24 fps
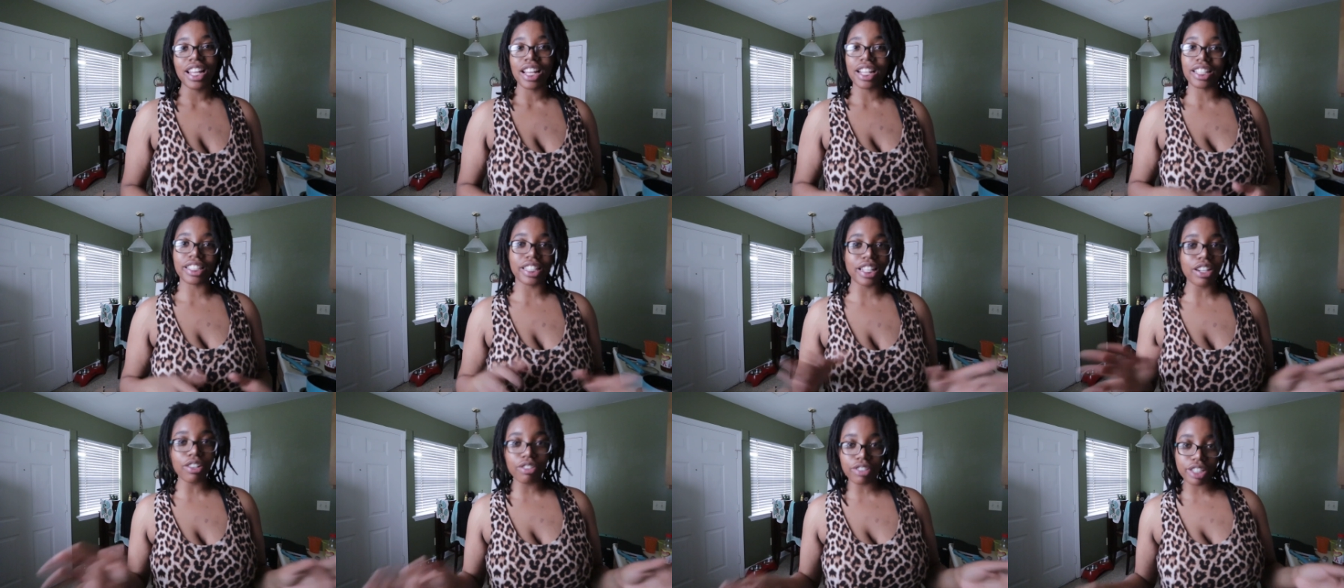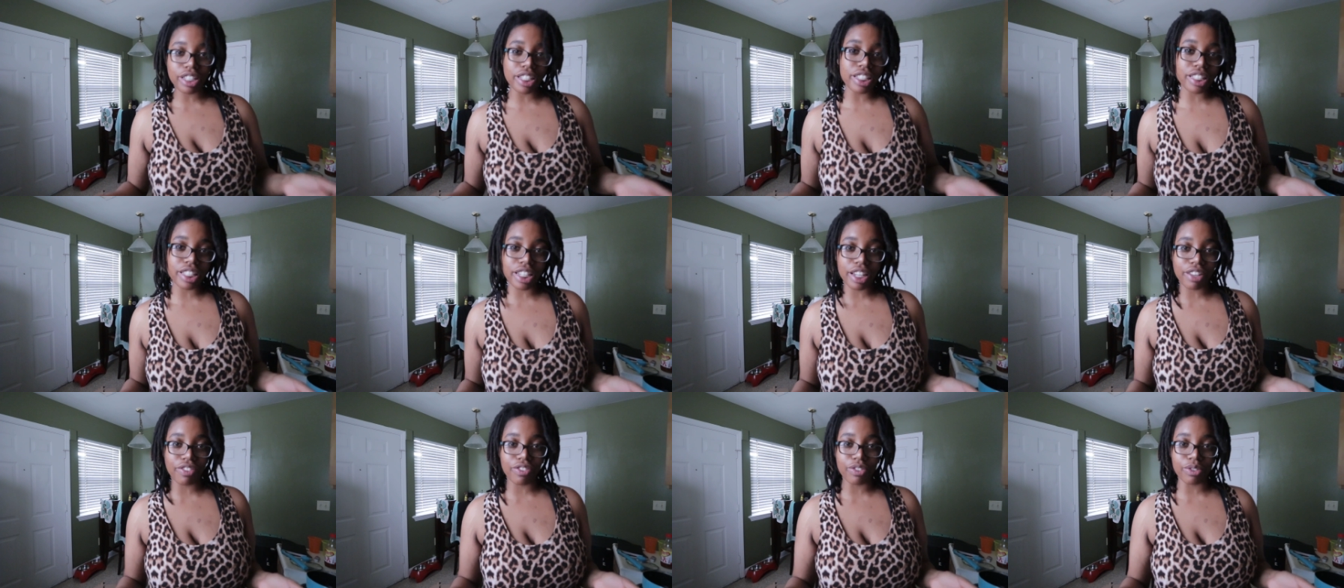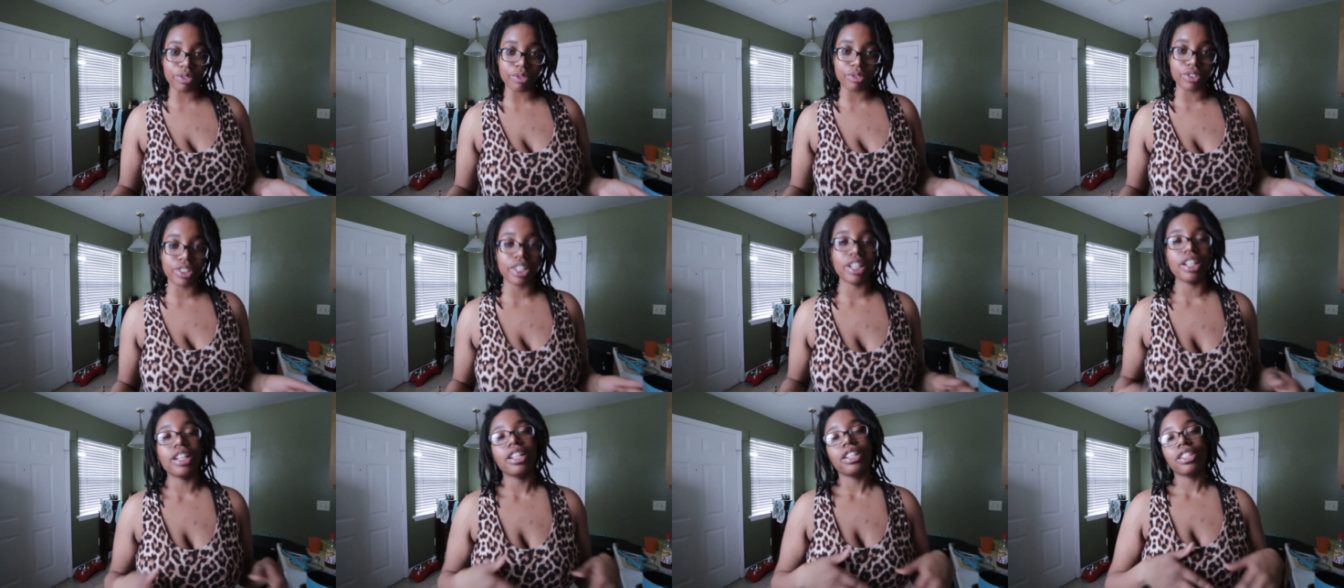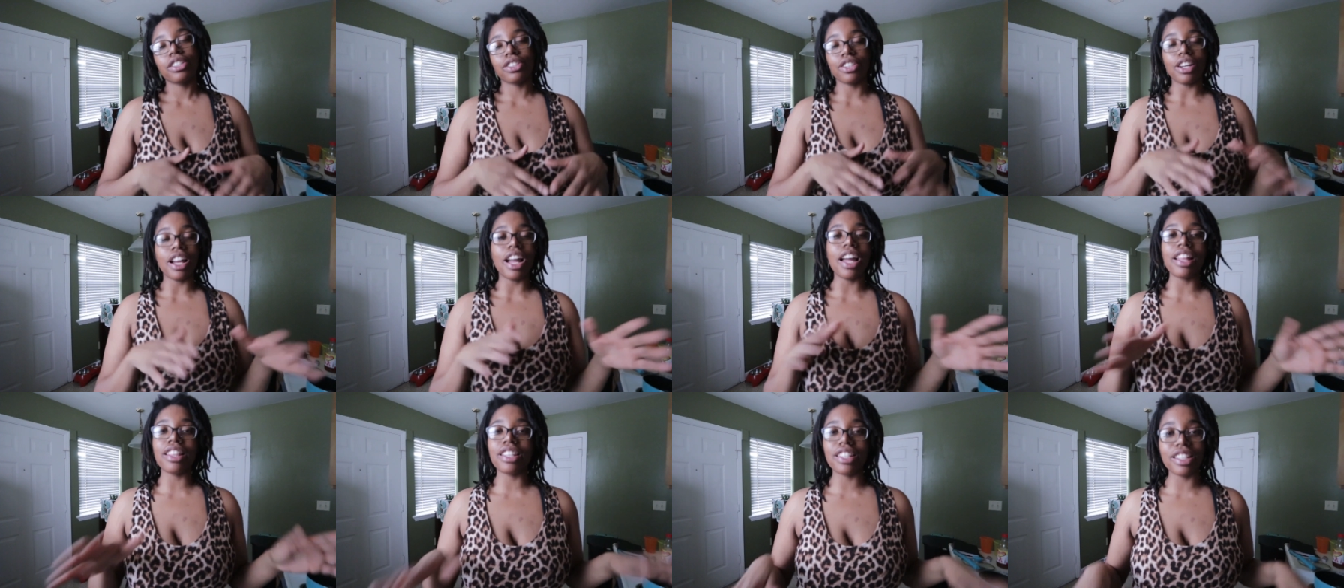cause they don't season their food. So I
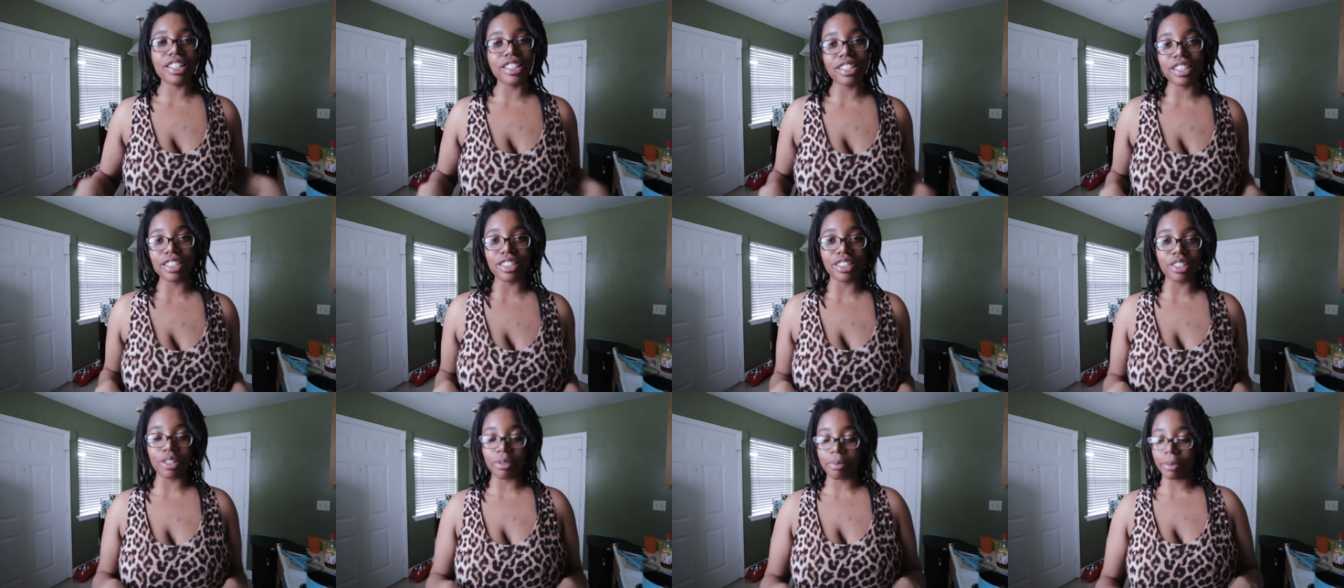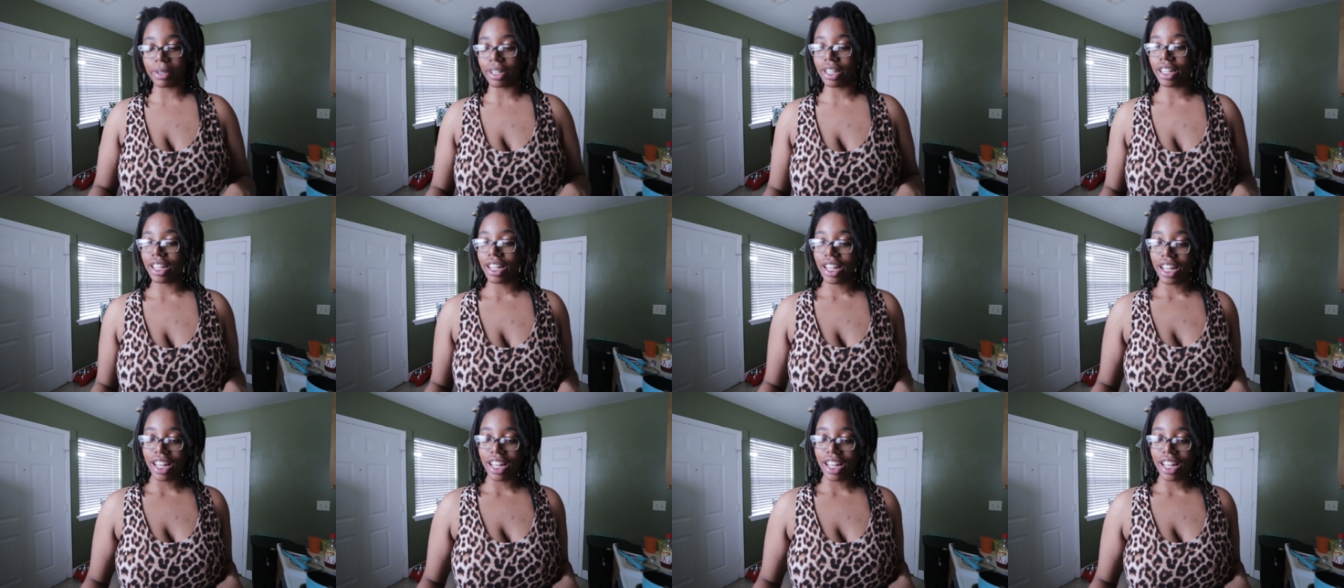had to season a little bit.